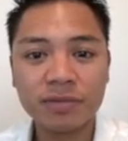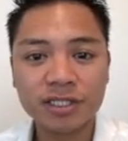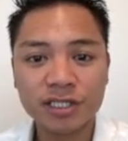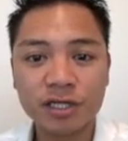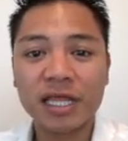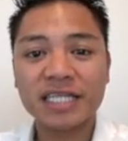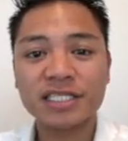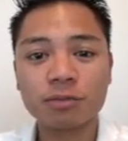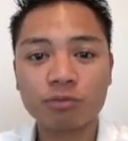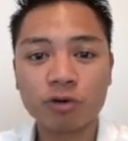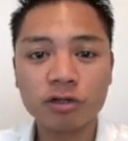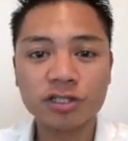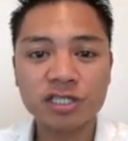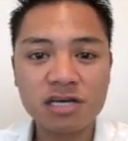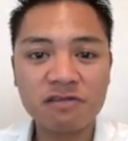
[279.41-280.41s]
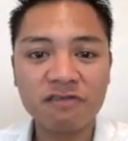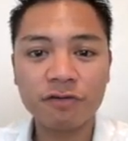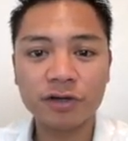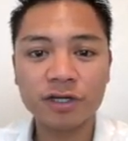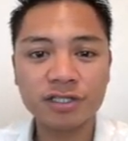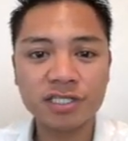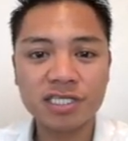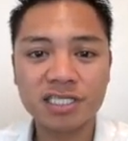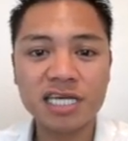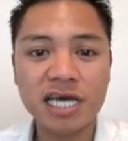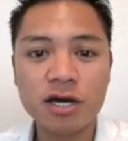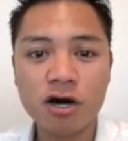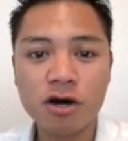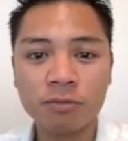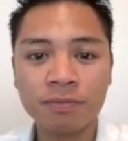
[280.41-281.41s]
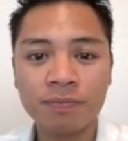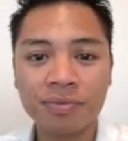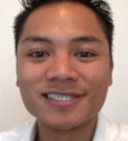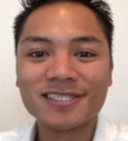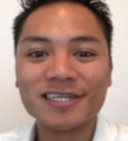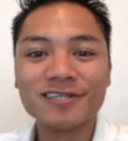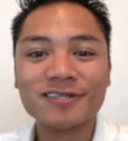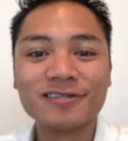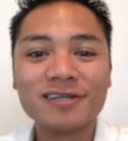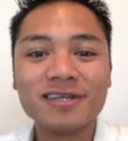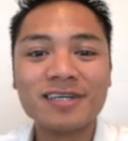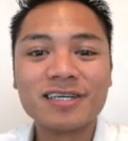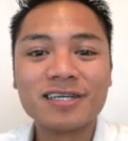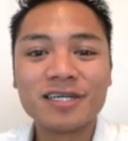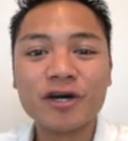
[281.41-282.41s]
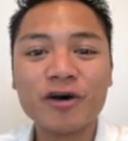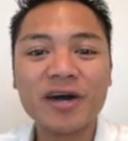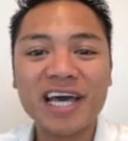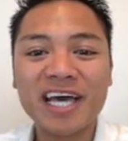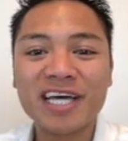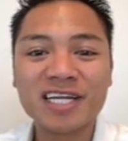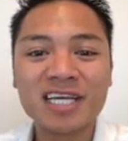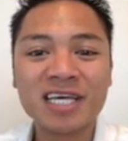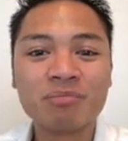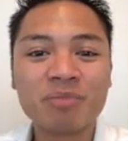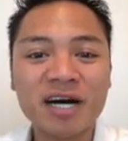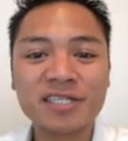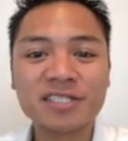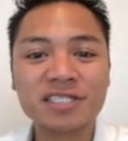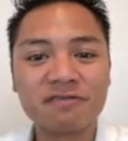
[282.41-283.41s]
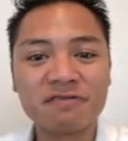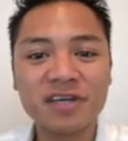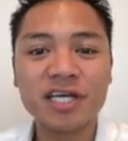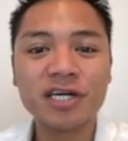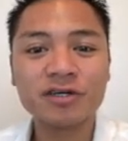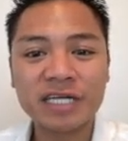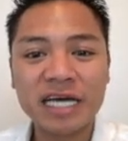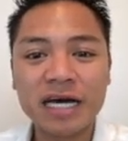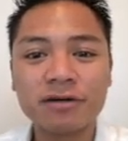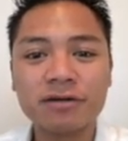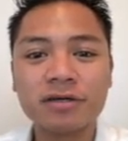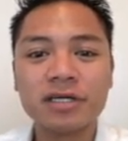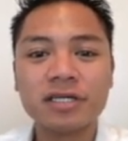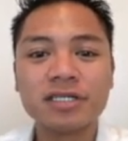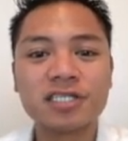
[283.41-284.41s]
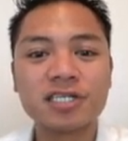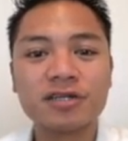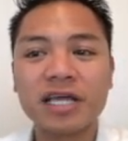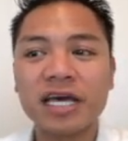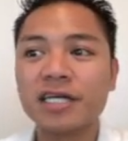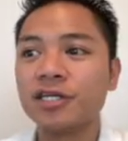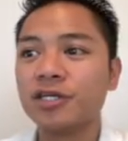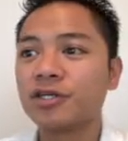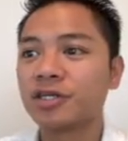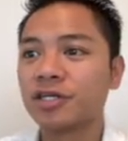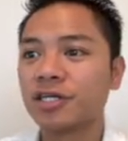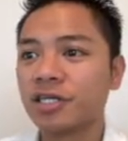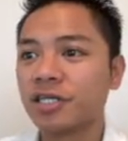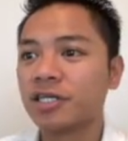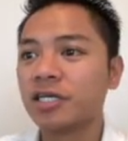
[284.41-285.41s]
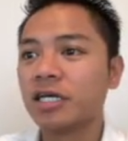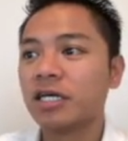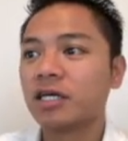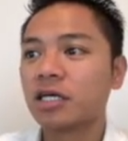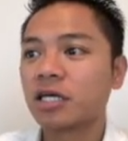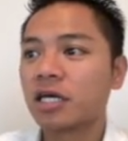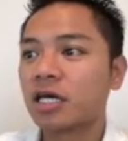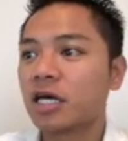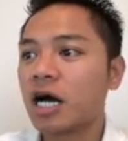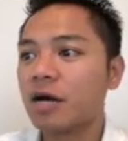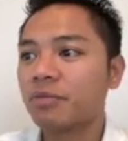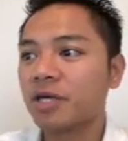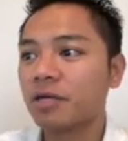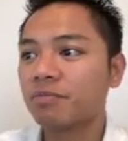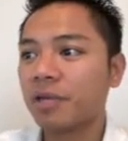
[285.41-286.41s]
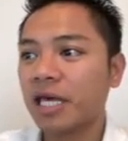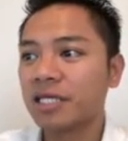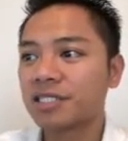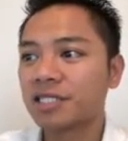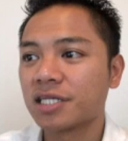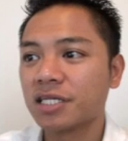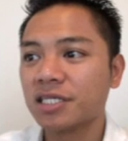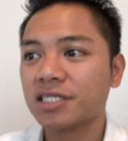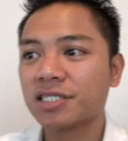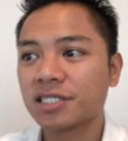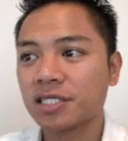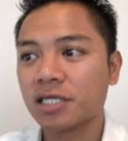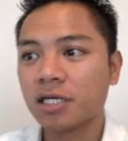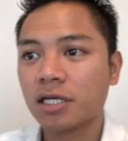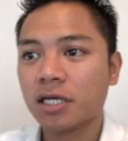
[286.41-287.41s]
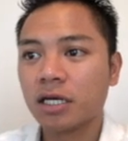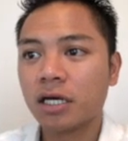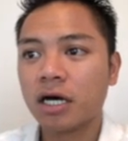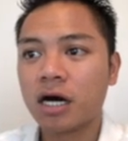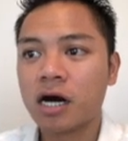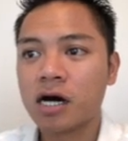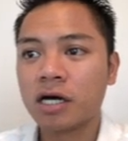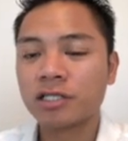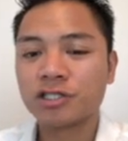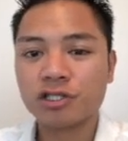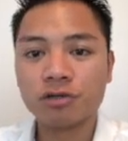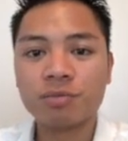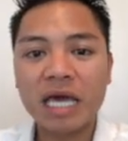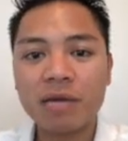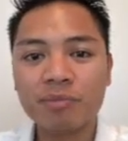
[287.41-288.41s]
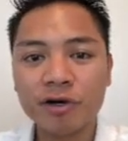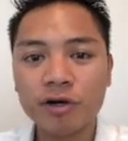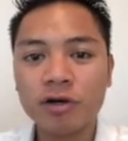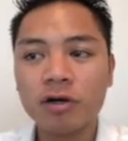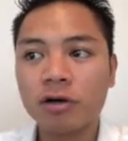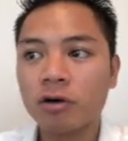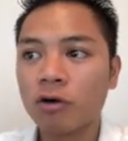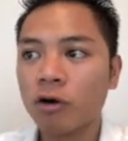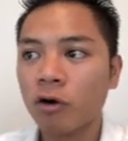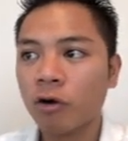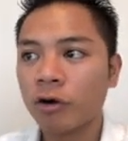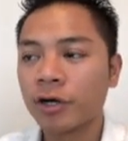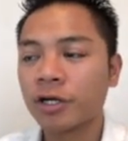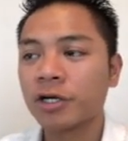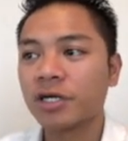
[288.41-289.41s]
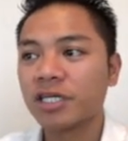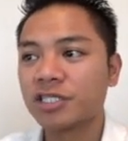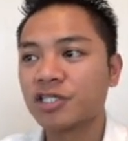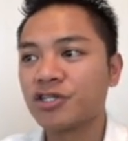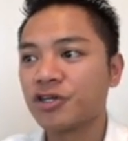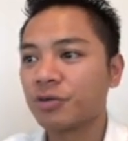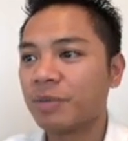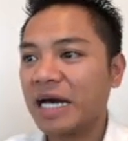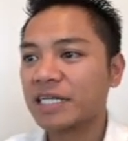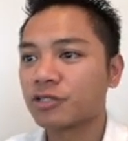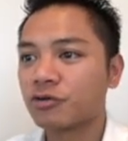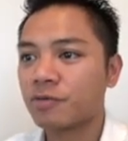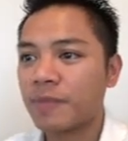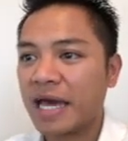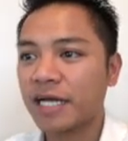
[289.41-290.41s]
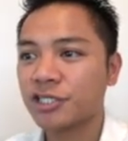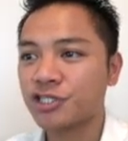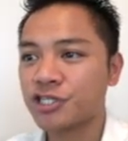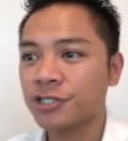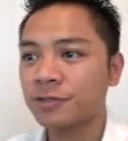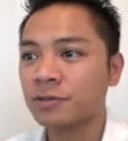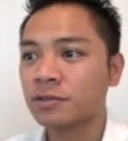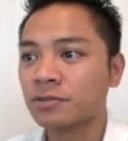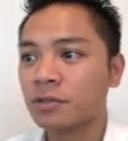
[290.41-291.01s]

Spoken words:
So that's a pro tip for you to take home. So go ahead and pause the video now so that you could copy and paste this onto paper or into your password manager.